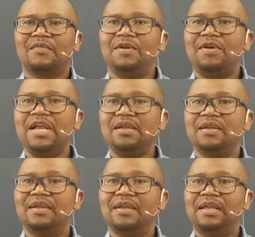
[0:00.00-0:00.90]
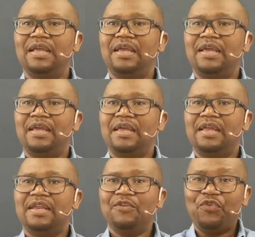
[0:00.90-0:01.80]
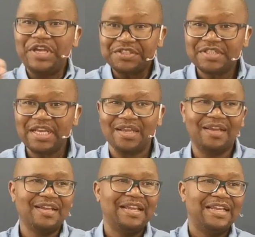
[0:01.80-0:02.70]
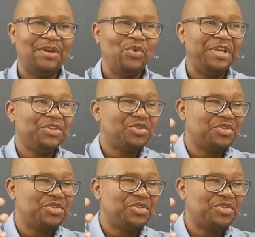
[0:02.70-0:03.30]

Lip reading: All right? The first thing that we need to